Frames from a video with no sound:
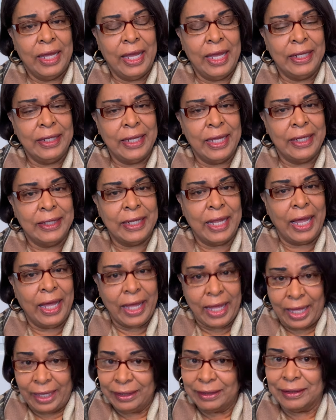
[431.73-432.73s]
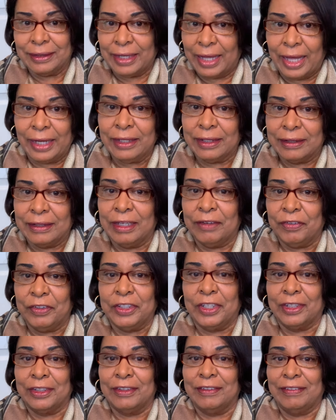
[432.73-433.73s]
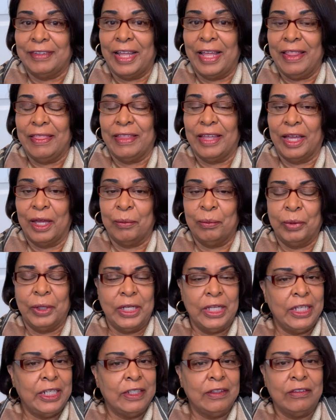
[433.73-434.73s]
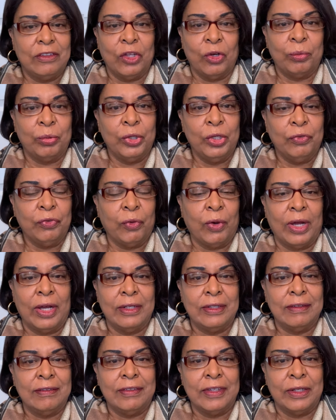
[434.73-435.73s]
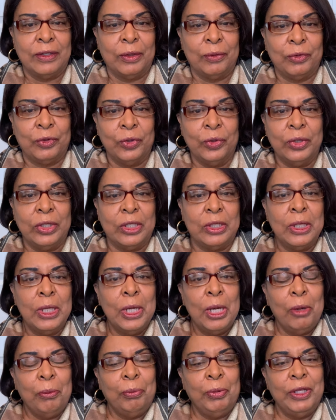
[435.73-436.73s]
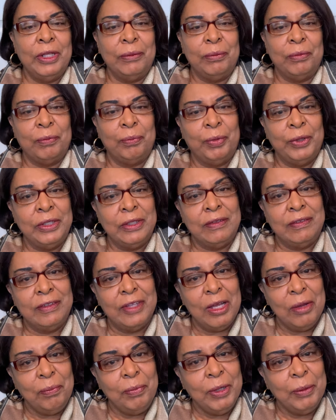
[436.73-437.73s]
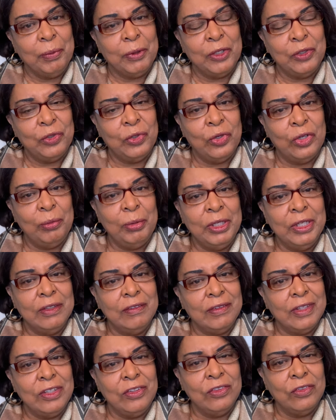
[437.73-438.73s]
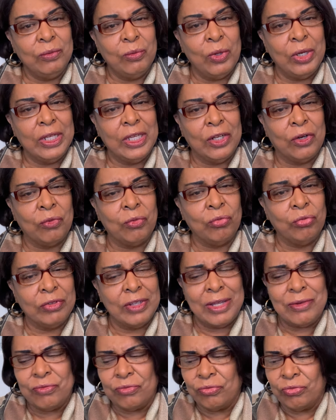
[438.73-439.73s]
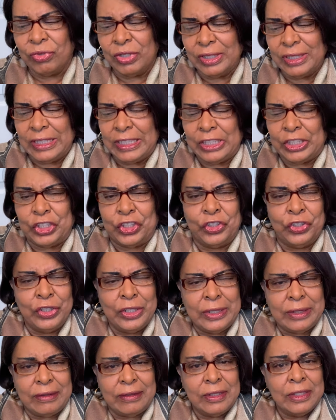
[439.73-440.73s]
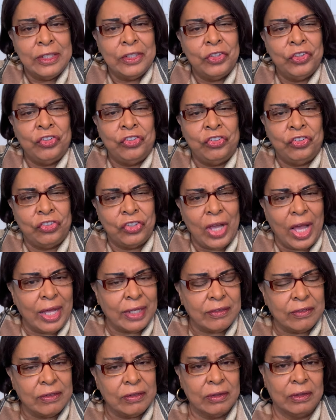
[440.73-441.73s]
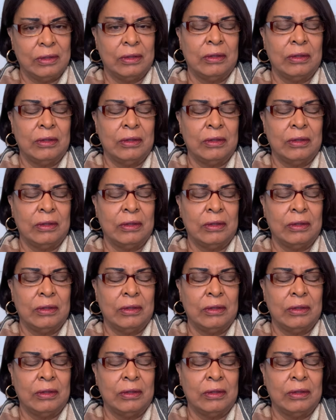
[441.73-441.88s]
And I can definitely understand that, but it is so beautiful. I understand they're doing it. But some people are doing it because they just want to get that really good shot